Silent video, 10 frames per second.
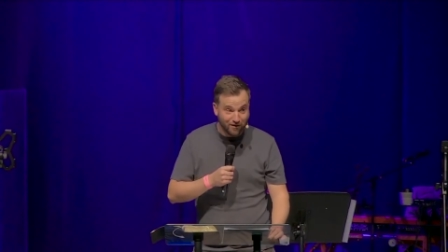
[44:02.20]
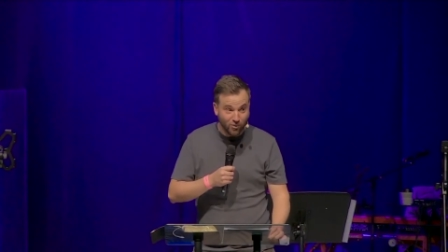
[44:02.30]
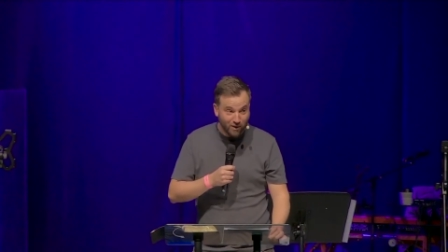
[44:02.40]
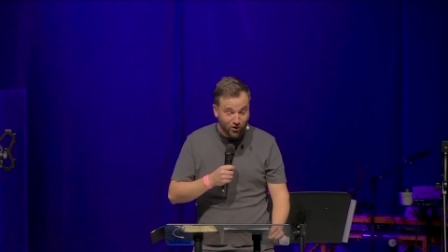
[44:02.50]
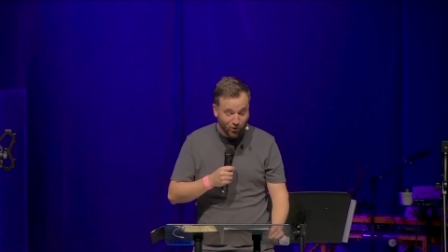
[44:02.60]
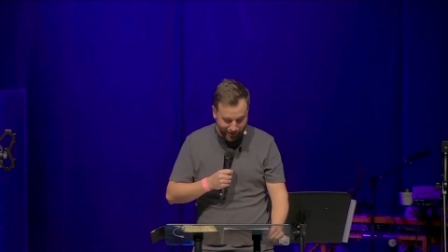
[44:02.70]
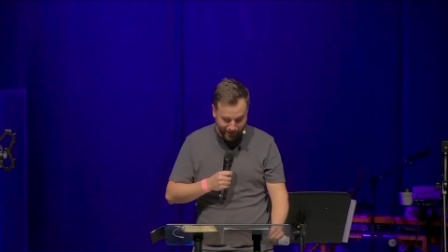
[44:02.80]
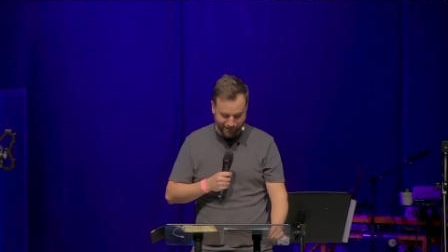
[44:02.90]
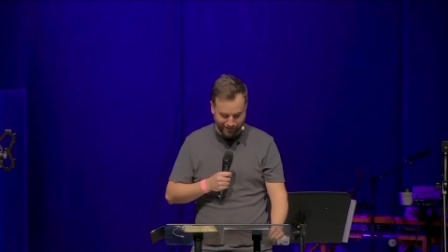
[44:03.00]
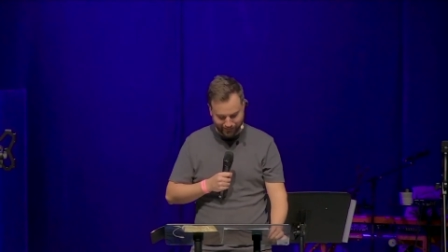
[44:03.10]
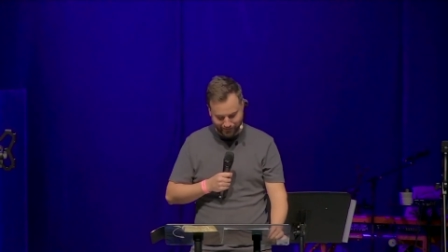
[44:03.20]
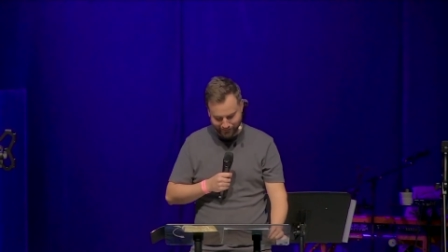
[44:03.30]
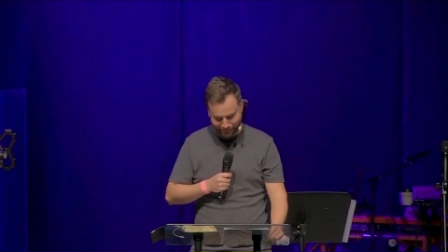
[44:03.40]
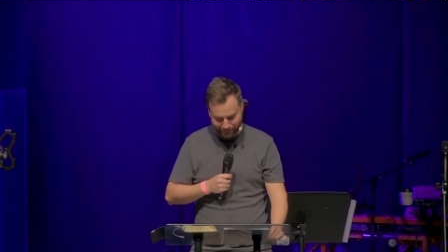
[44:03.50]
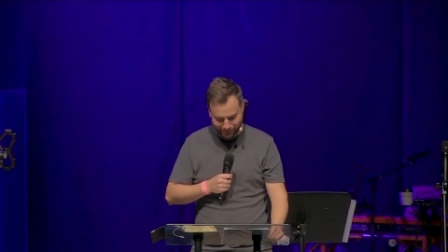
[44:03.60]
that we're doing.
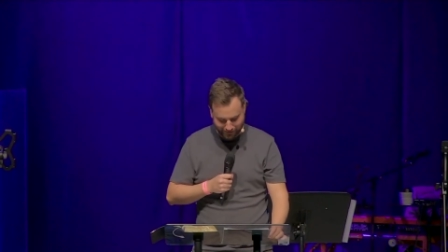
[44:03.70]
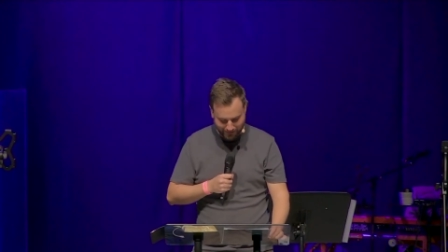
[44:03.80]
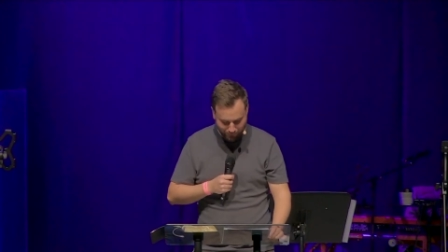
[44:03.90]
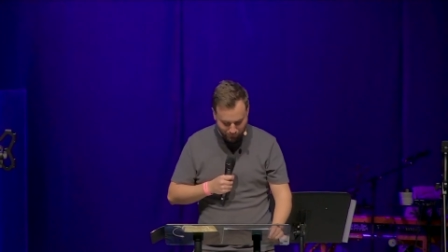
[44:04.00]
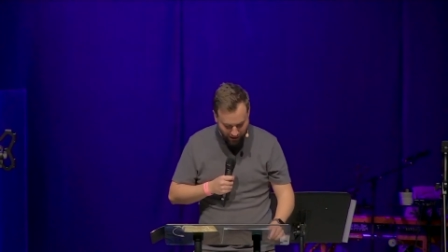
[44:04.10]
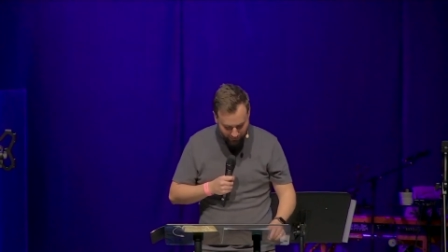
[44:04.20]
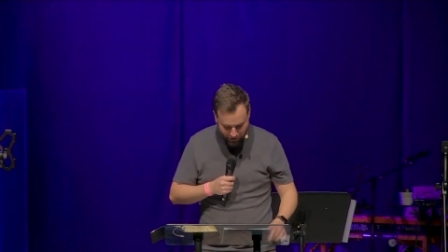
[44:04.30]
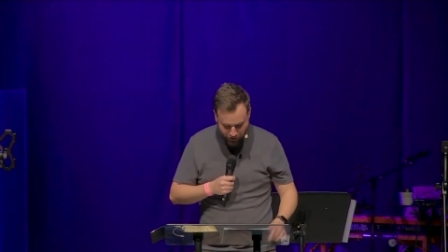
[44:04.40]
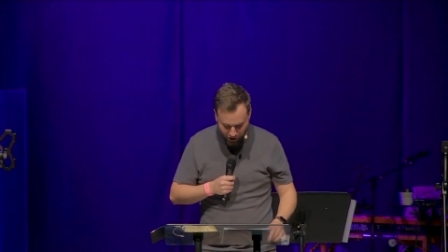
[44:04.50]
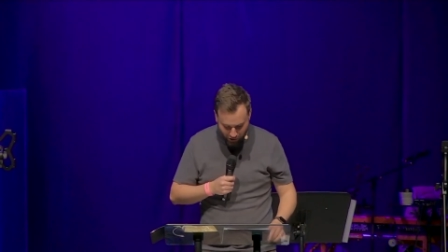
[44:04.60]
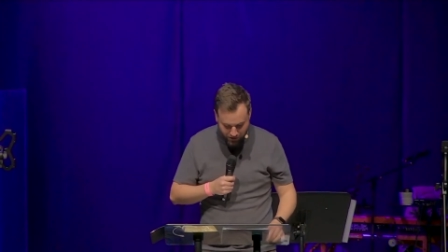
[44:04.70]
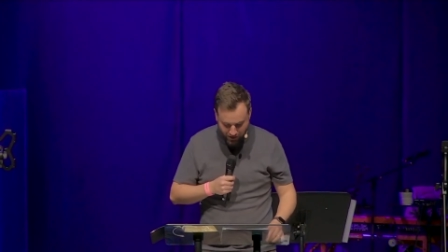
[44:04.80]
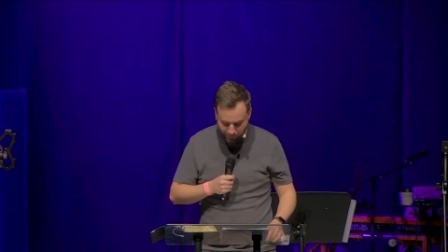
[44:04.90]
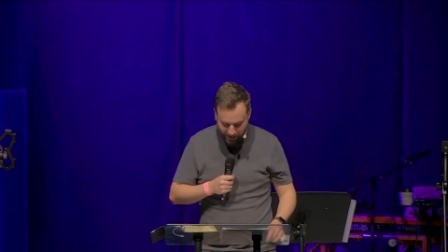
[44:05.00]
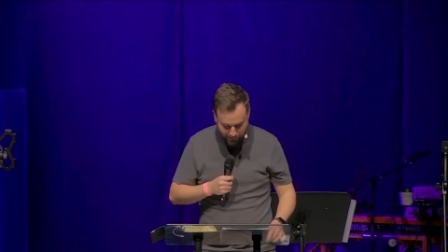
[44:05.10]
Mary has chosen a
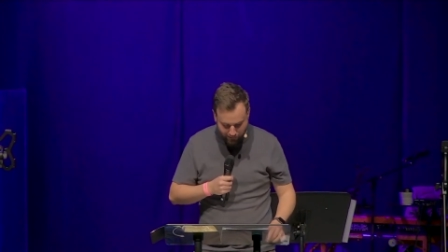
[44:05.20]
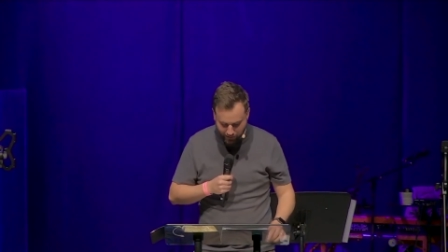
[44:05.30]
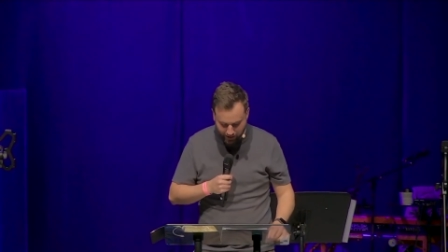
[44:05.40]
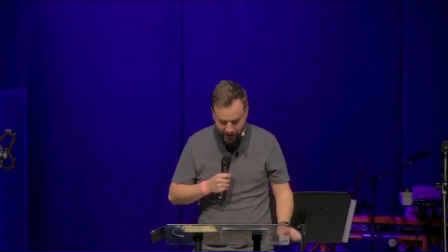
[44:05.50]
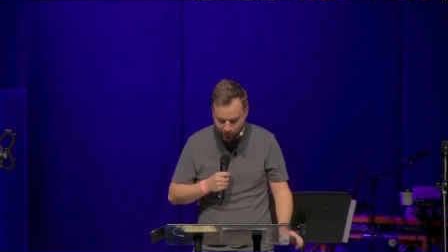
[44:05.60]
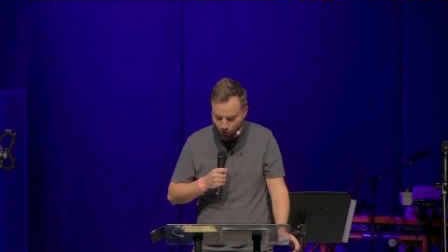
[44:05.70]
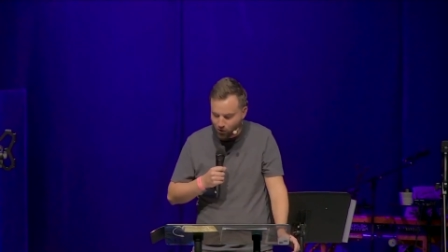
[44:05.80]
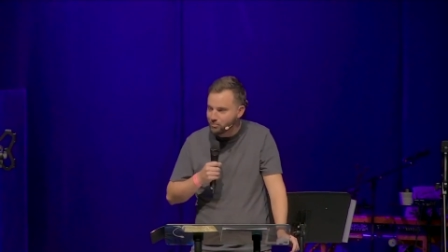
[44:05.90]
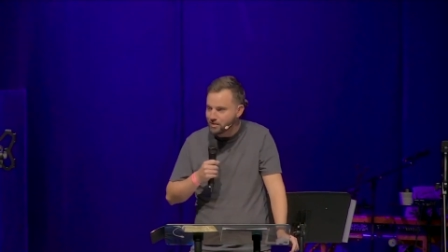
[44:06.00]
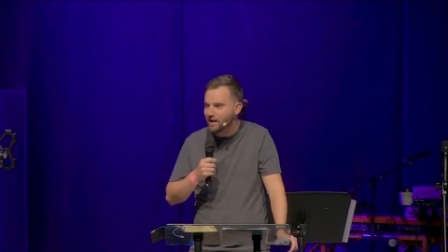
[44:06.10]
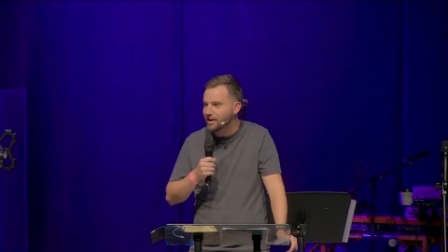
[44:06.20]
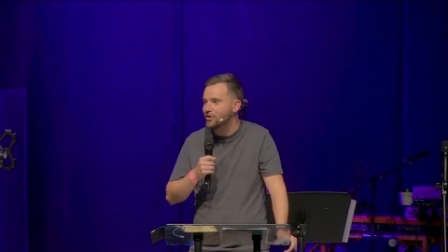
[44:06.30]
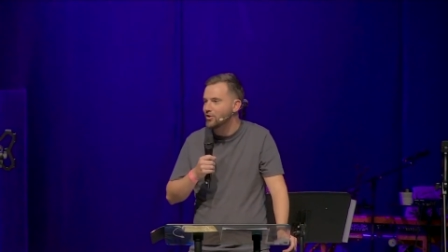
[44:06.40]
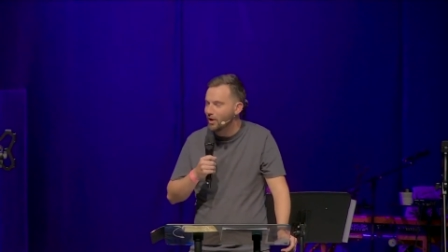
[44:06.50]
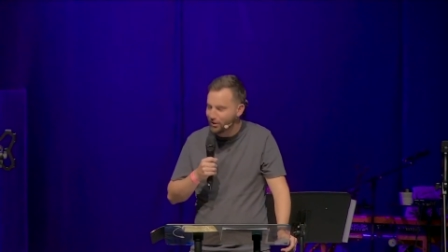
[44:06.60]
better thing and it won't be taken
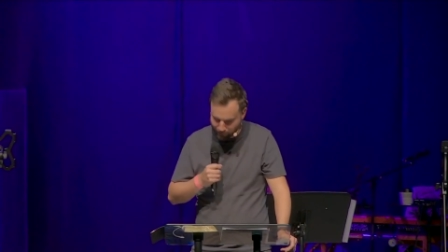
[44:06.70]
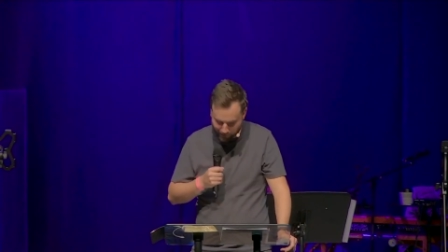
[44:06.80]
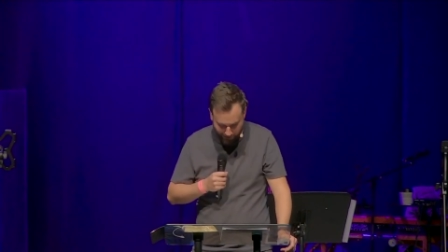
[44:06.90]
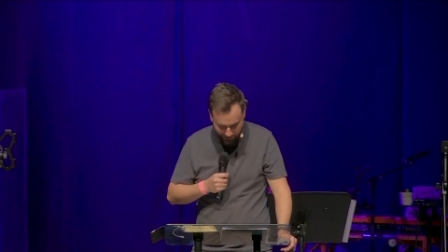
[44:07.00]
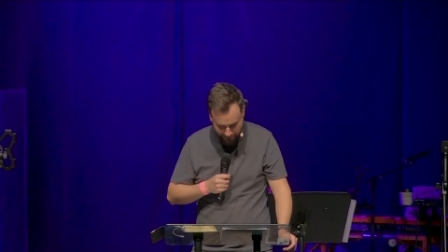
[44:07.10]
away from her.